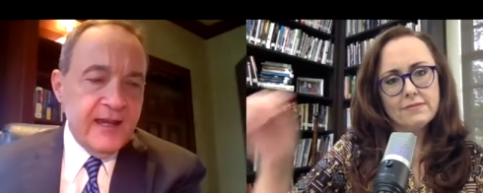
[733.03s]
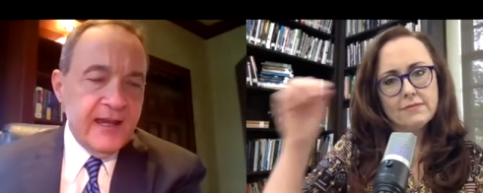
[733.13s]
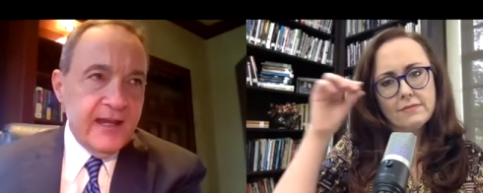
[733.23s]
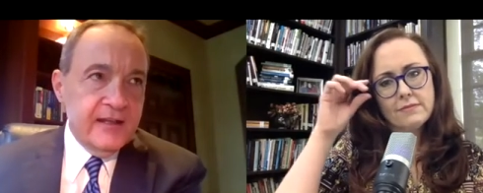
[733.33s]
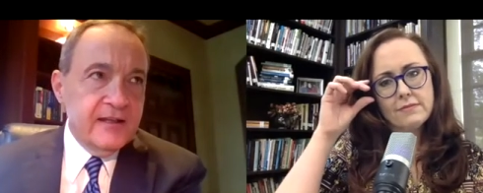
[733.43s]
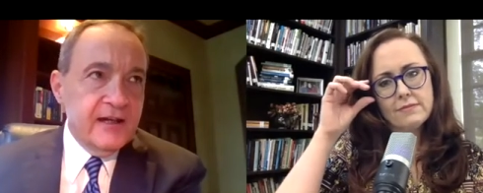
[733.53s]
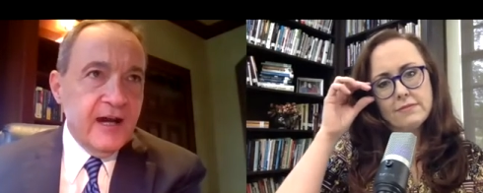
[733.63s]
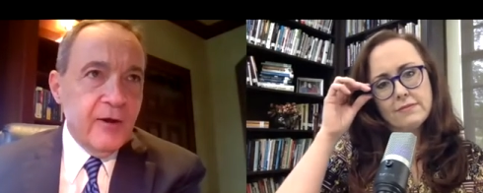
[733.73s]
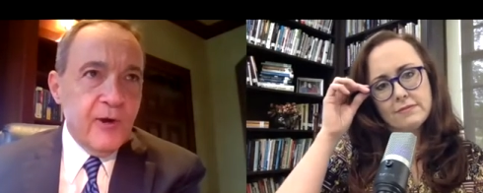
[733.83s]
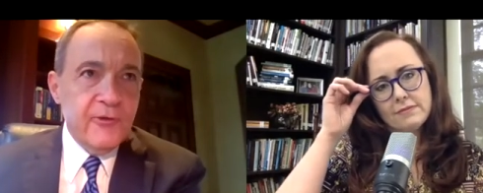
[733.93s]
Speaker 1: And
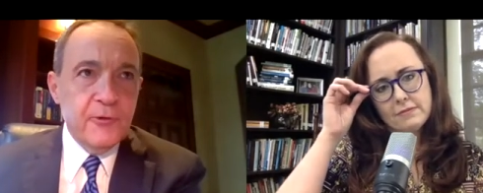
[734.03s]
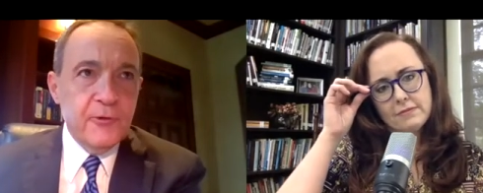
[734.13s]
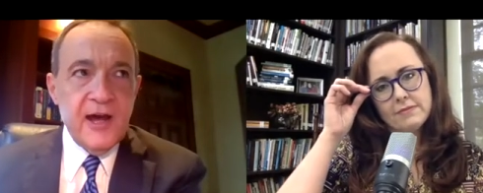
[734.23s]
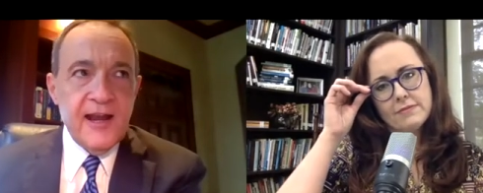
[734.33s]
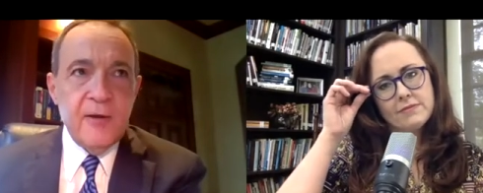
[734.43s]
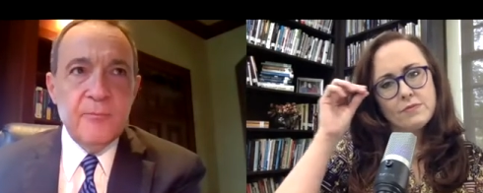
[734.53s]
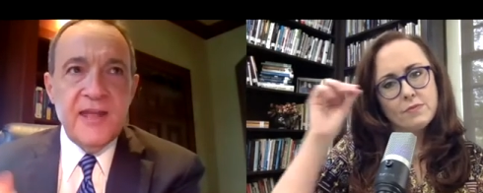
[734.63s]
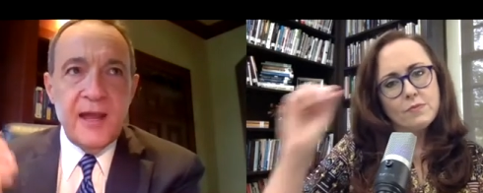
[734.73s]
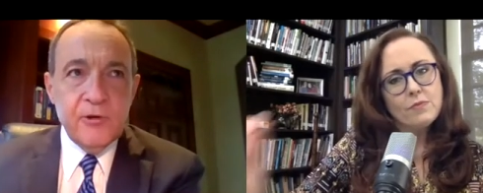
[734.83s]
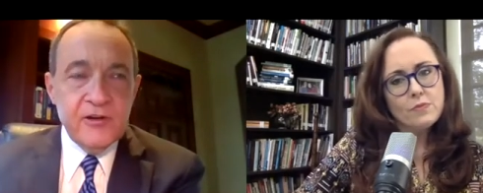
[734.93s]
whether or not I'll be
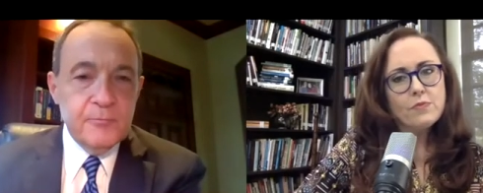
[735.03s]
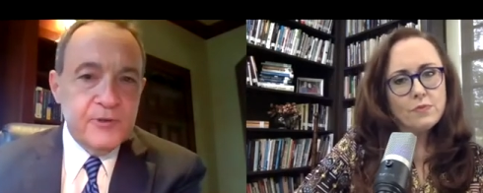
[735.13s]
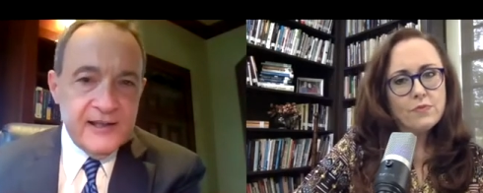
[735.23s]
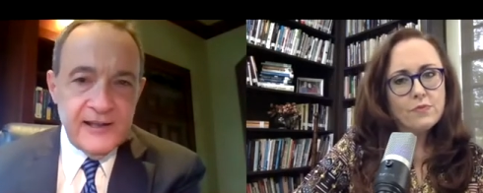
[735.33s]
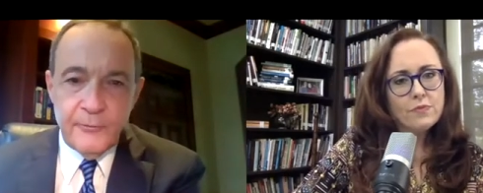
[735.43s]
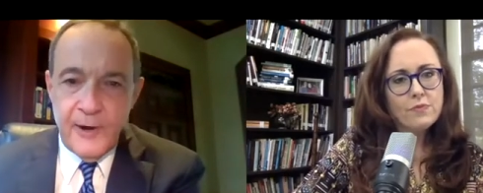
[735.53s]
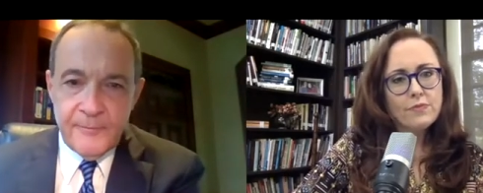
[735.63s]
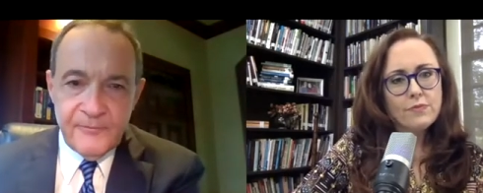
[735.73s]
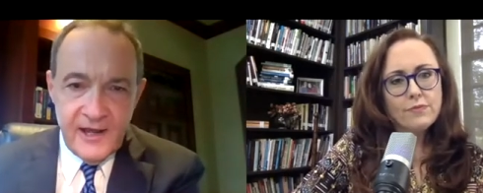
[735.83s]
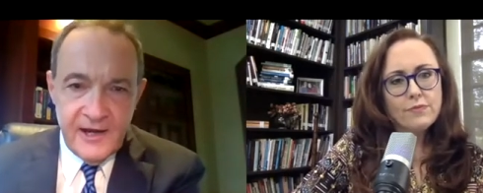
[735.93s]
able to completely
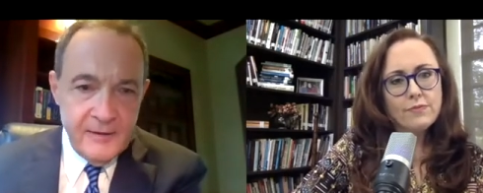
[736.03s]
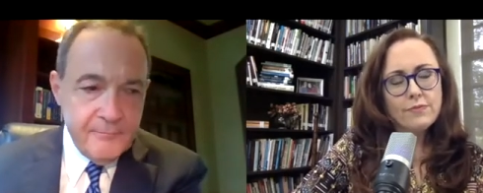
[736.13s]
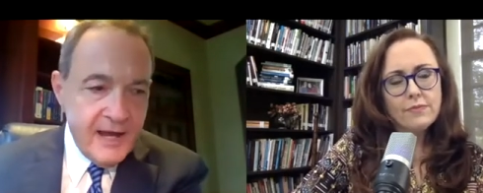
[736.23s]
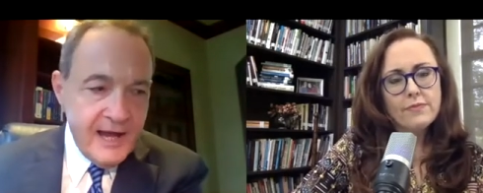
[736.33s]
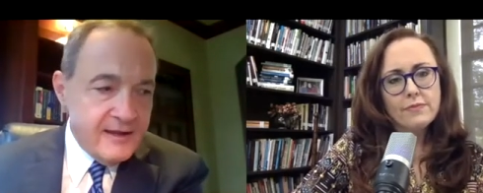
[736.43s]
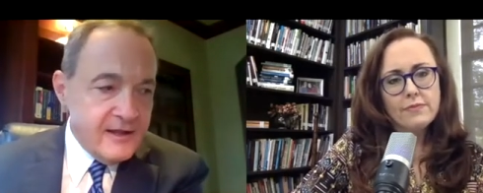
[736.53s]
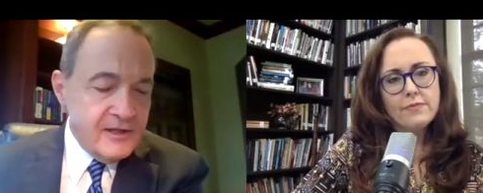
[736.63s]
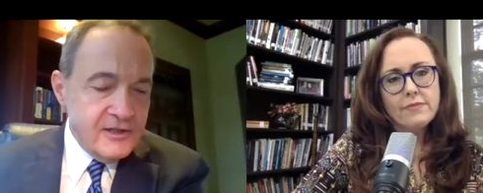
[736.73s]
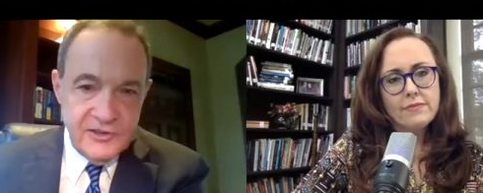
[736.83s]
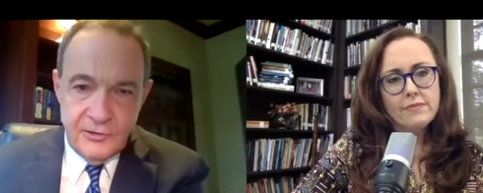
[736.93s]
wrap that up by
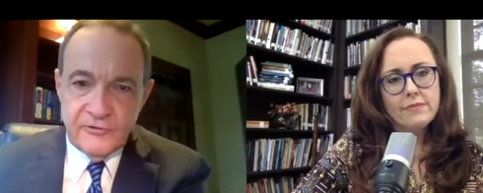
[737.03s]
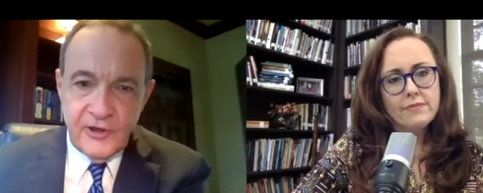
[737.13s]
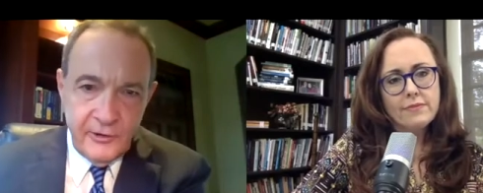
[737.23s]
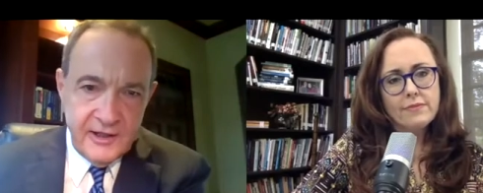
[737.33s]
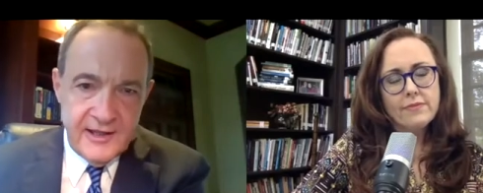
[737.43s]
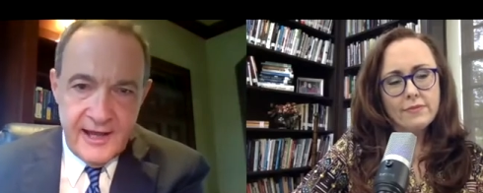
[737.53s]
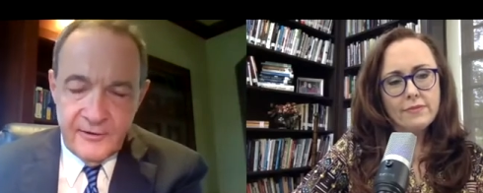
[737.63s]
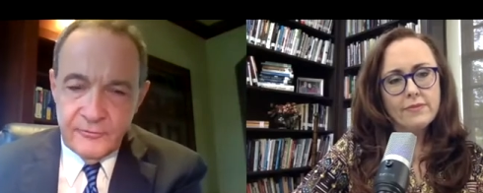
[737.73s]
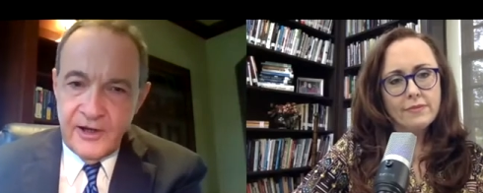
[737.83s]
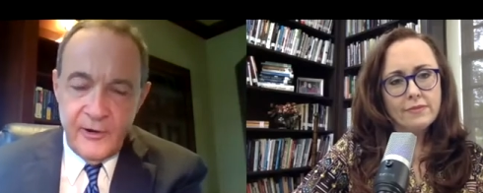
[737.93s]
June 30, I
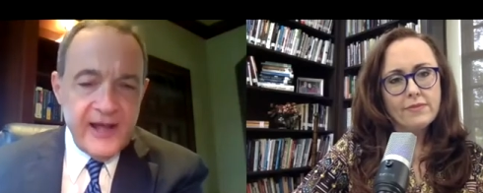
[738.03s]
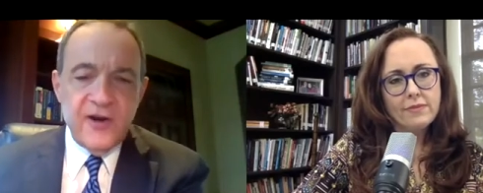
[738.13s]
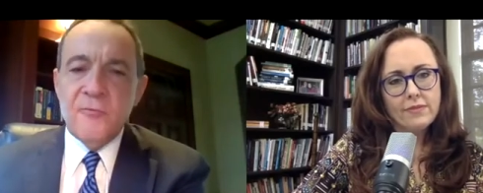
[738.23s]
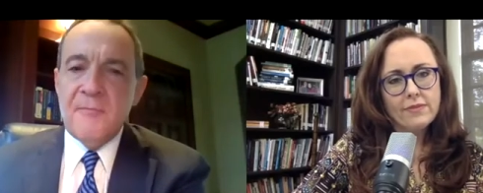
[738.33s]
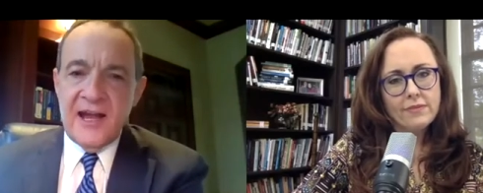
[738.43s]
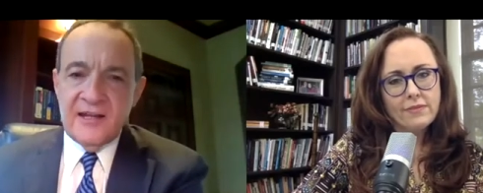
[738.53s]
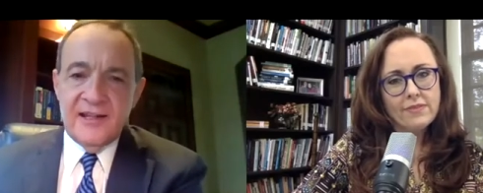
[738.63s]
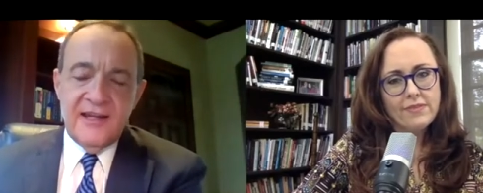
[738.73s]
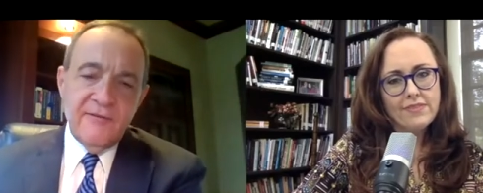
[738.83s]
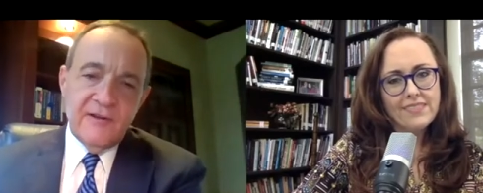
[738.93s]
don't know. I don't mind
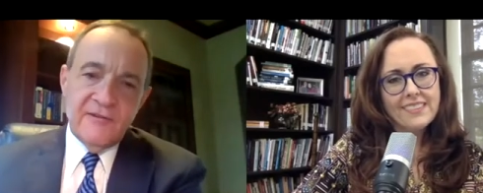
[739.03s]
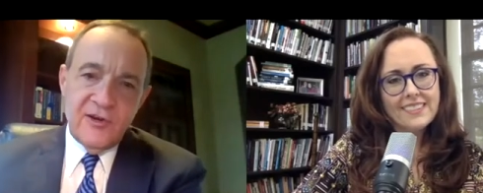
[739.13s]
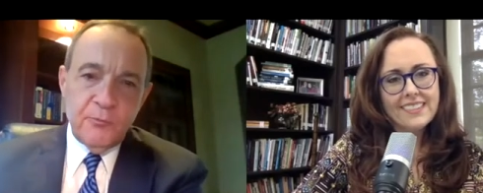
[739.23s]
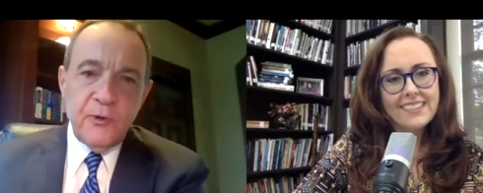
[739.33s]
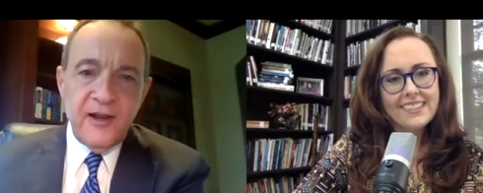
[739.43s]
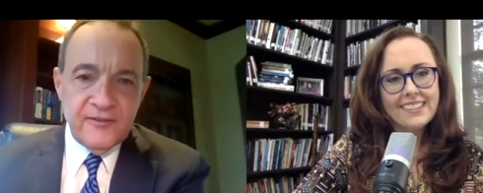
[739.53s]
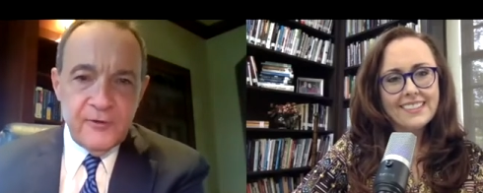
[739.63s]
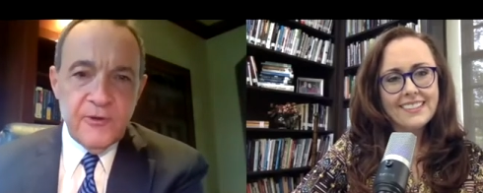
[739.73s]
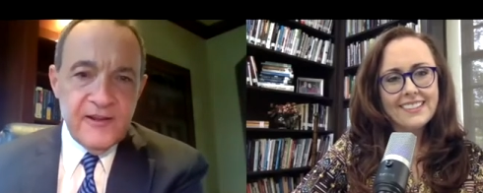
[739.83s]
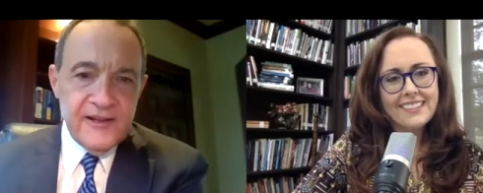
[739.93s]
leaving the new president
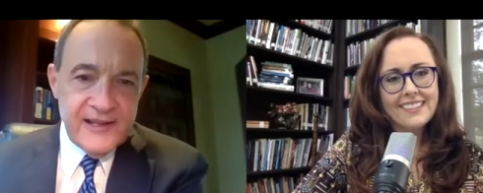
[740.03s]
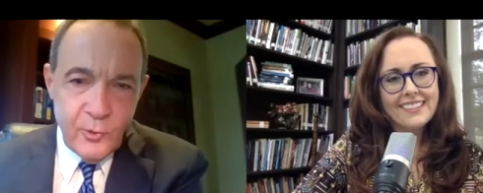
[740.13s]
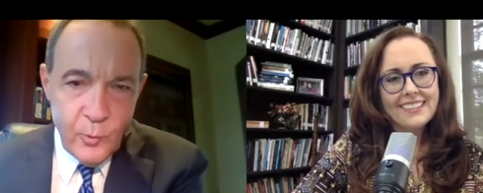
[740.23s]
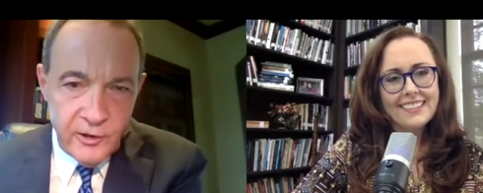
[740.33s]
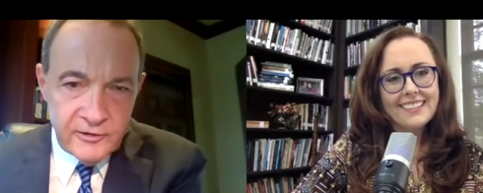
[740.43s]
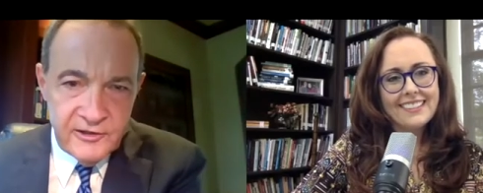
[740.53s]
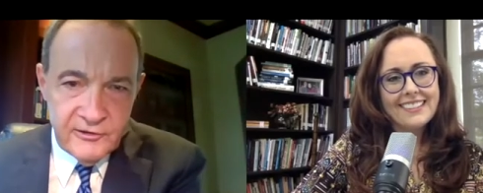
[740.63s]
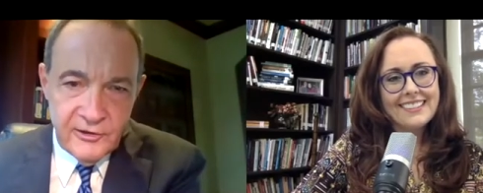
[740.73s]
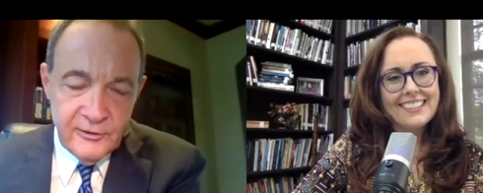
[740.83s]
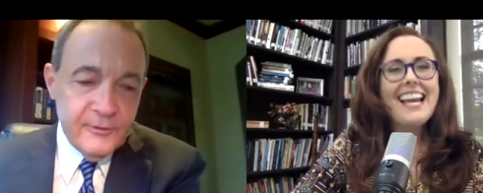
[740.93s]
with a little work to
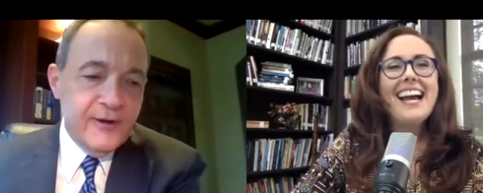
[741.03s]
do.